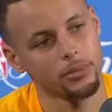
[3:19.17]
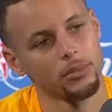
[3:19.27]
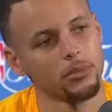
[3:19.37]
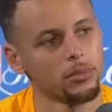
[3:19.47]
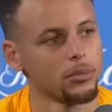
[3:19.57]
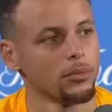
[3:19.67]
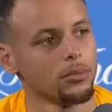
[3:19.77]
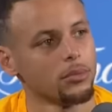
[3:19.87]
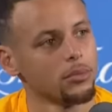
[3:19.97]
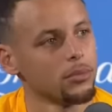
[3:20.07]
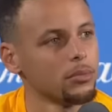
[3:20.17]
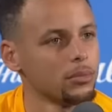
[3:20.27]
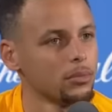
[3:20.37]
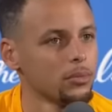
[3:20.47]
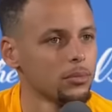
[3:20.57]

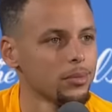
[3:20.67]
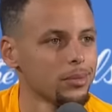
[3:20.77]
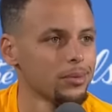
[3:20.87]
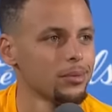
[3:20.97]
(silence)